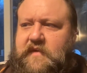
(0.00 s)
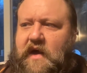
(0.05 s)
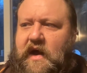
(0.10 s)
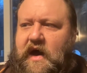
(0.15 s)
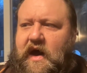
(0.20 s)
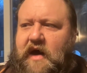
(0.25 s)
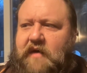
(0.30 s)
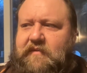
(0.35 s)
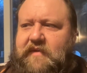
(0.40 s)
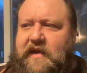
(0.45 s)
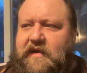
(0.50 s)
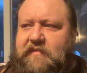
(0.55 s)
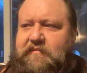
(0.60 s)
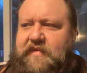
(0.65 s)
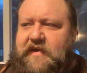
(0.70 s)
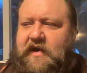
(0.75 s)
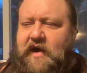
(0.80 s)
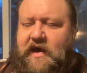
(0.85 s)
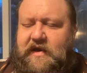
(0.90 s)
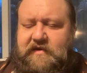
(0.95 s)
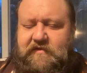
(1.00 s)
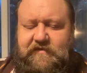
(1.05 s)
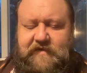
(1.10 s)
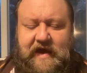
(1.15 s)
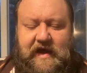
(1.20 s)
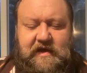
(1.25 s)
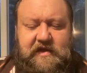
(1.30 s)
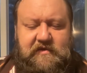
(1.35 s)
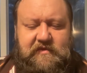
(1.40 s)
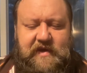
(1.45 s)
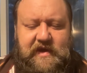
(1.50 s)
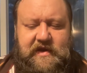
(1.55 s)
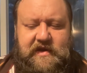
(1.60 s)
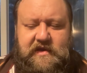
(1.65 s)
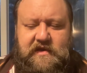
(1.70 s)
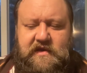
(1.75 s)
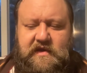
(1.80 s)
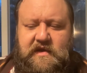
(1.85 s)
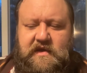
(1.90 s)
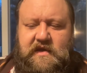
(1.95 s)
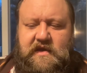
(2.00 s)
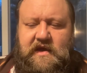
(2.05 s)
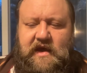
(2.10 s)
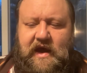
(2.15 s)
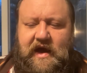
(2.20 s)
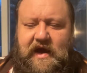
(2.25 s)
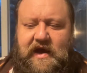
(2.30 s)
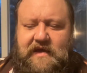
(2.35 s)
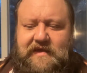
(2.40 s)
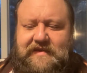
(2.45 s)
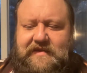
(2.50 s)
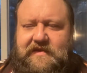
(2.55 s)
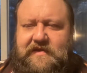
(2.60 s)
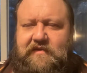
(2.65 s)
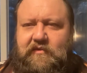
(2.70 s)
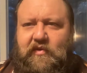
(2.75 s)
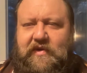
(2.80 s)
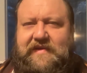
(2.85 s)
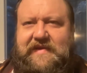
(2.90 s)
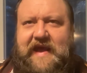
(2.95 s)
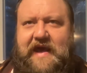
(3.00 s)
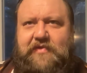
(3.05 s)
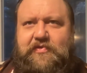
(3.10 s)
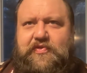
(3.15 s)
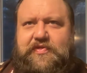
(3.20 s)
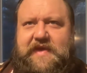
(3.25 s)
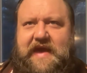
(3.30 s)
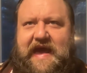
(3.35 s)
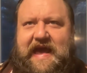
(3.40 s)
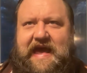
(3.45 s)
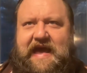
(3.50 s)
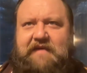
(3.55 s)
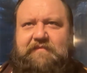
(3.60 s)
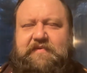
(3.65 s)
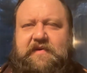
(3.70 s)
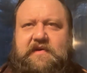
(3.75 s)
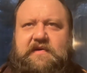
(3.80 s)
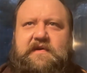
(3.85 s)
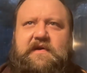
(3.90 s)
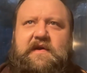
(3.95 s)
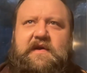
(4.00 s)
And beyond evaluating, what tends to happen